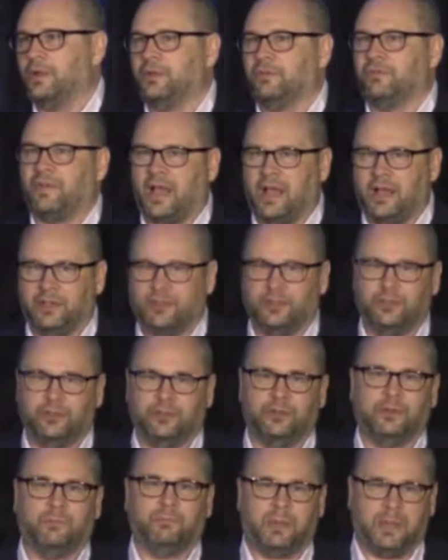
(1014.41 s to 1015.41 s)

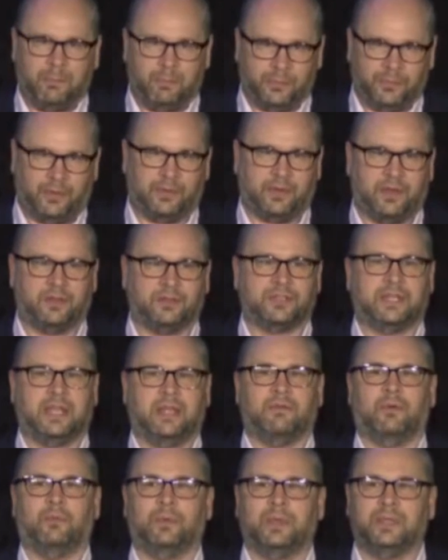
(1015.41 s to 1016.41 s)
undervalued, people don't
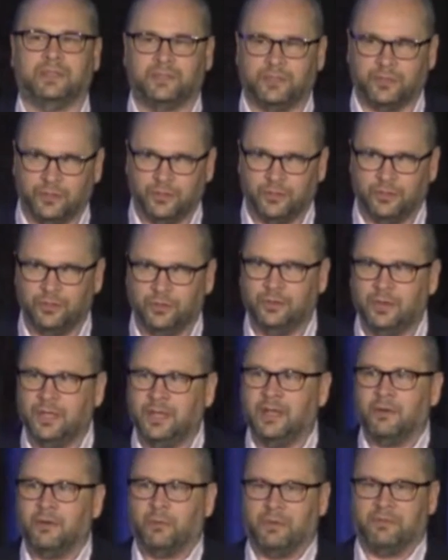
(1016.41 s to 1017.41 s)
understand what we do,
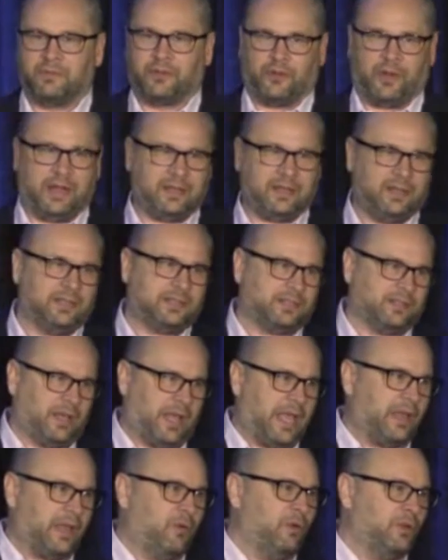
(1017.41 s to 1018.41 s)
we've created this
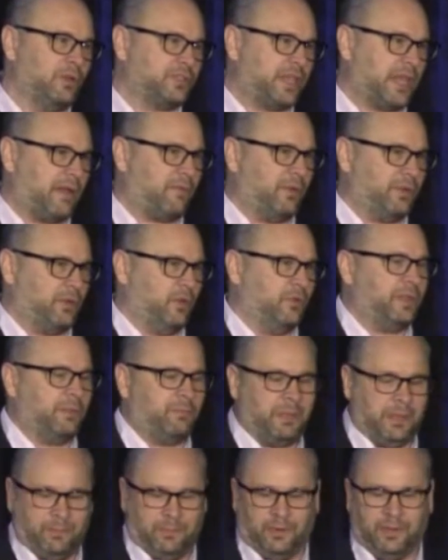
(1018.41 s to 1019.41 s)
language that we don't
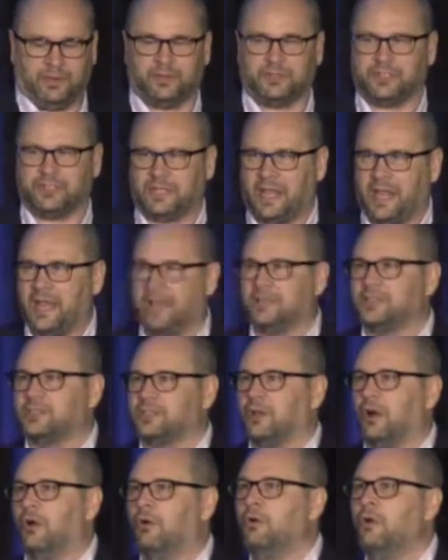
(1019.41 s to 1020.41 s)
think people understand,
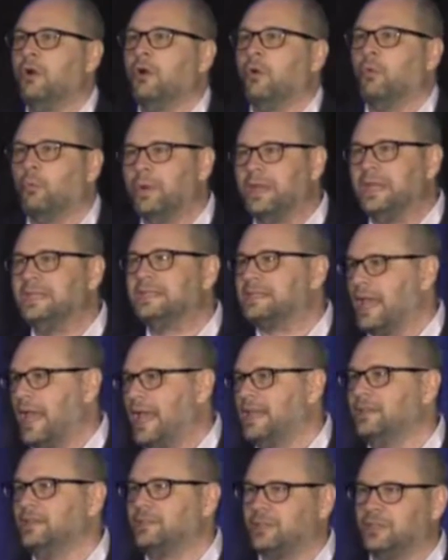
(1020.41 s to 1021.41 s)
so we
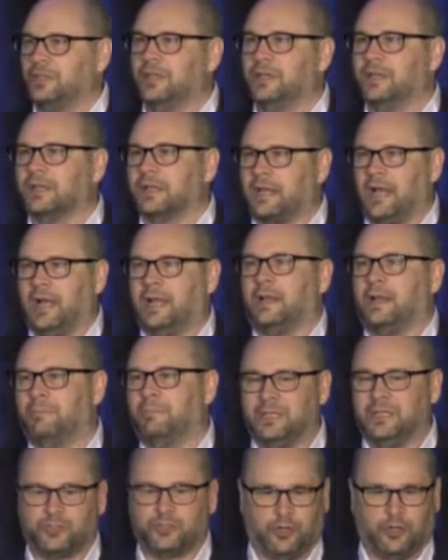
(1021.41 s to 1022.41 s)
tend to kind of
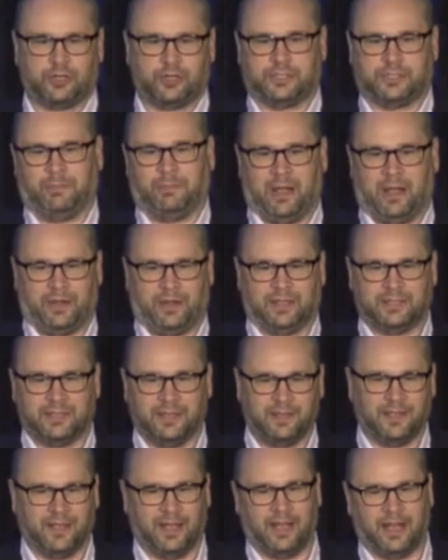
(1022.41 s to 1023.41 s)
be jerks about it.
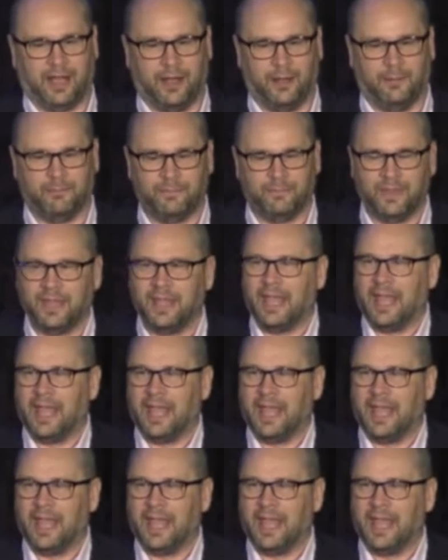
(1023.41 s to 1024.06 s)
One